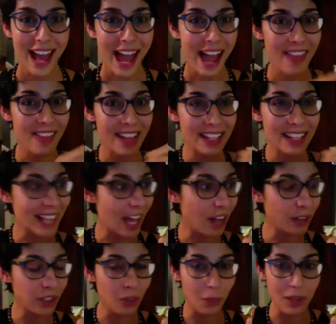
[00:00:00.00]
and they
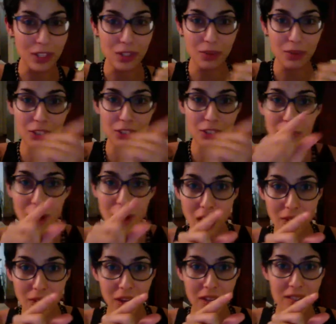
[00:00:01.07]
tell you when to run your
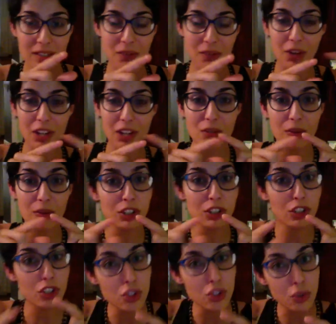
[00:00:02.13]
long runs and when to run your
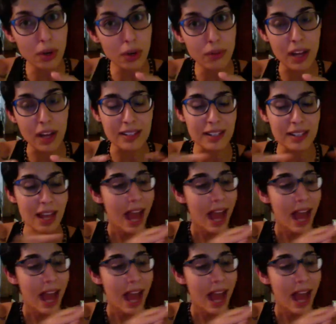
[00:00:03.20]
short runs